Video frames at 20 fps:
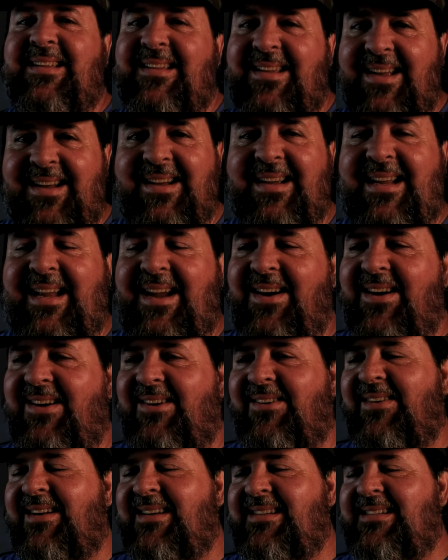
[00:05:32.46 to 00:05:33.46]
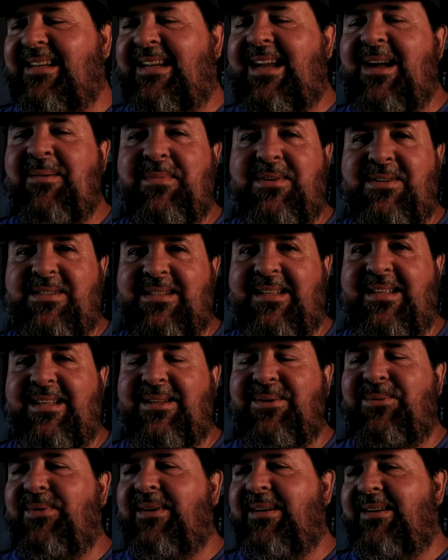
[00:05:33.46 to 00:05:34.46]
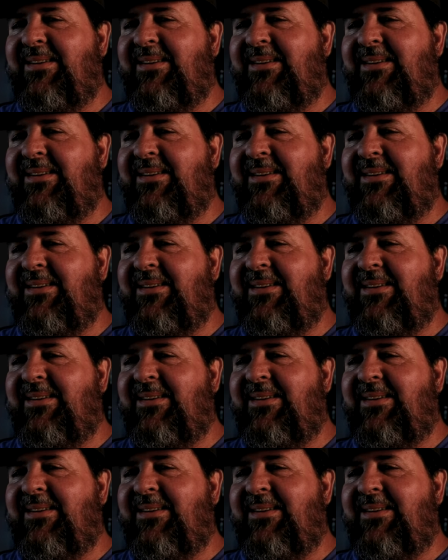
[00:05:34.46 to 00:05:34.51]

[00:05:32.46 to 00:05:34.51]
Uncharacteristic. I'm usually the one